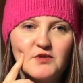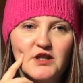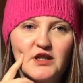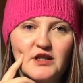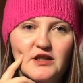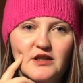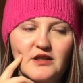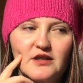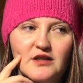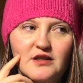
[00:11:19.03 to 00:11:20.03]
really
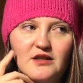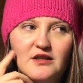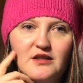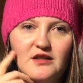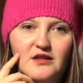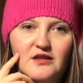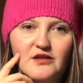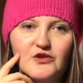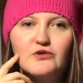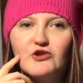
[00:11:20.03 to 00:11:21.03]

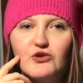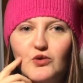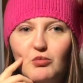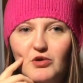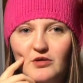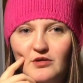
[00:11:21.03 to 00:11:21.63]
YouTube.